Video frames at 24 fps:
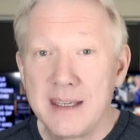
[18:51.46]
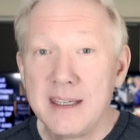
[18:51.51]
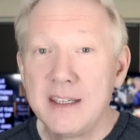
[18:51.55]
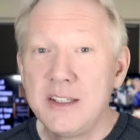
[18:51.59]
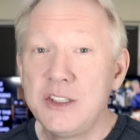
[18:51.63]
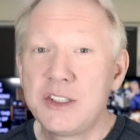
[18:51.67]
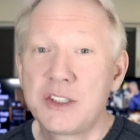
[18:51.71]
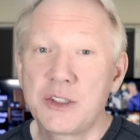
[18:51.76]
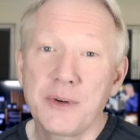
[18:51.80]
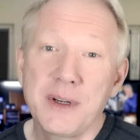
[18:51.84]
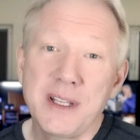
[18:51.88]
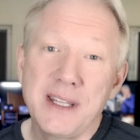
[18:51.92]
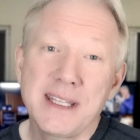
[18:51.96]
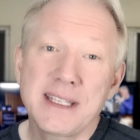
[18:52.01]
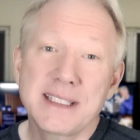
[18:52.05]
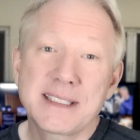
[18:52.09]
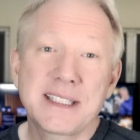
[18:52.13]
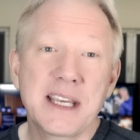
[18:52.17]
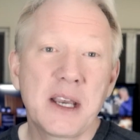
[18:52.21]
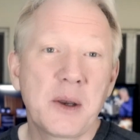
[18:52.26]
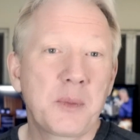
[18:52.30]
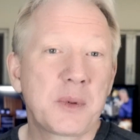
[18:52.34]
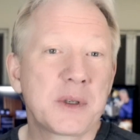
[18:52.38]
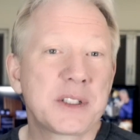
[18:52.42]
During this
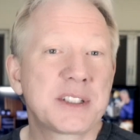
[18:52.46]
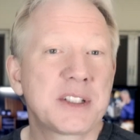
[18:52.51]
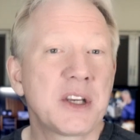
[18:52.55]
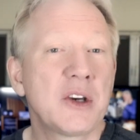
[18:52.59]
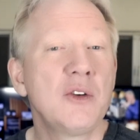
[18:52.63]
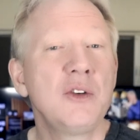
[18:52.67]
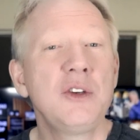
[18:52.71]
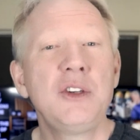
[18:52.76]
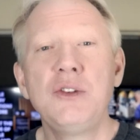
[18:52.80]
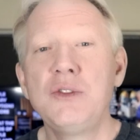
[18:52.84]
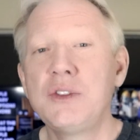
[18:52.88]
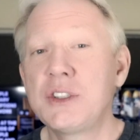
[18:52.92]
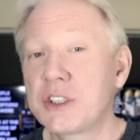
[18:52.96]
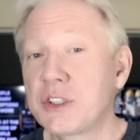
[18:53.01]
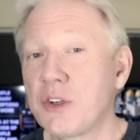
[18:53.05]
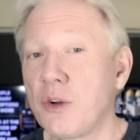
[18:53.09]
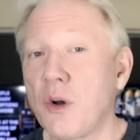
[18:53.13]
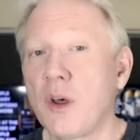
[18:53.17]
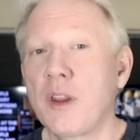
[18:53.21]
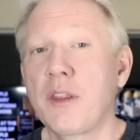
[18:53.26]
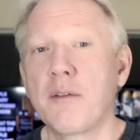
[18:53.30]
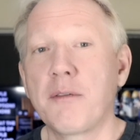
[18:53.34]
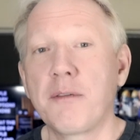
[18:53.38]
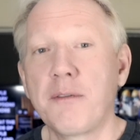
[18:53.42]
episode, you
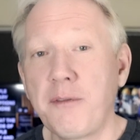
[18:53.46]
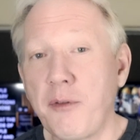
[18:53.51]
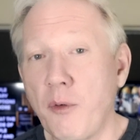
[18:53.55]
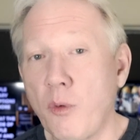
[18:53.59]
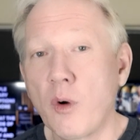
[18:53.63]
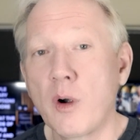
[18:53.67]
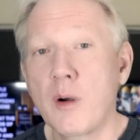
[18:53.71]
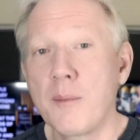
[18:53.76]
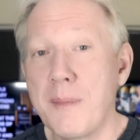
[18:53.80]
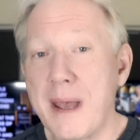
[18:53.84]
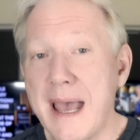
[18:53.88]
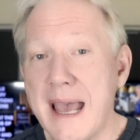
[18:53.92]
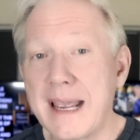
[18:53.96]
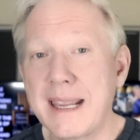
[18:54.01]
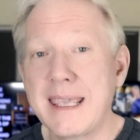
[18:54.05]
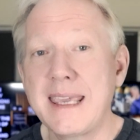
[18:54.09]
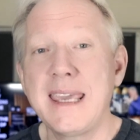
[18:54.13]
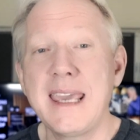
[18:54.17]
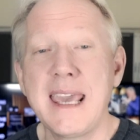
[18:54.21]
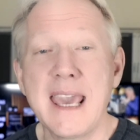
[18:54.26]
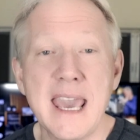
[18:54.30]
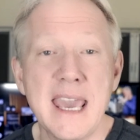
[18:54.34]
saw the 4 Mackie